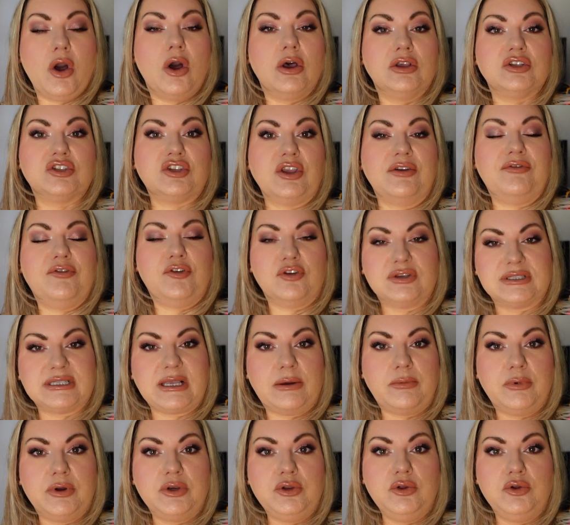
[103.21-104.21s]
So if you're
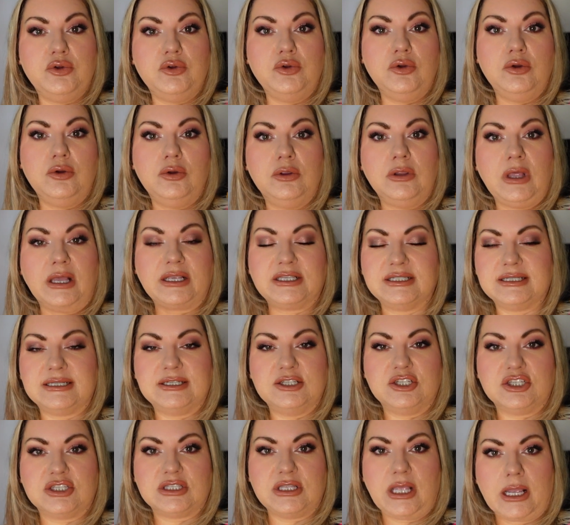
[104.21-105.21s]
someone who likes to
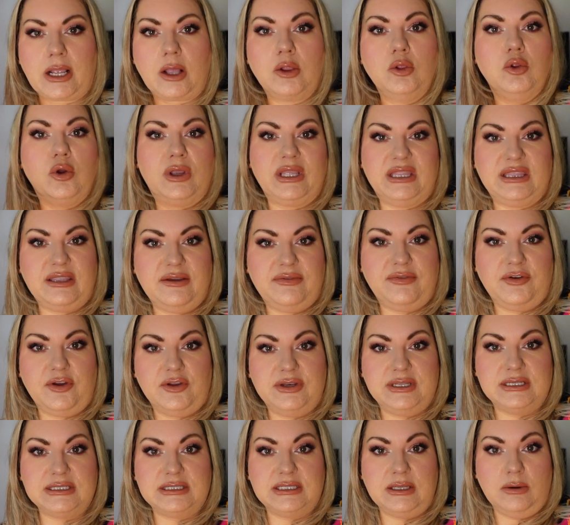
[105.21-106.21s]
just like look at their
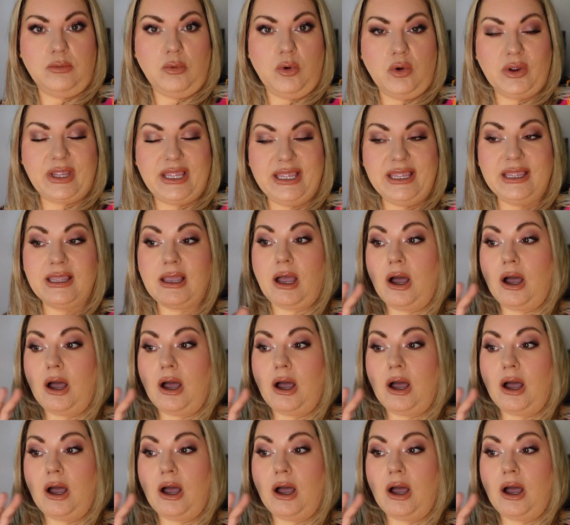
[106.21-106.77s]
phone as they're walking,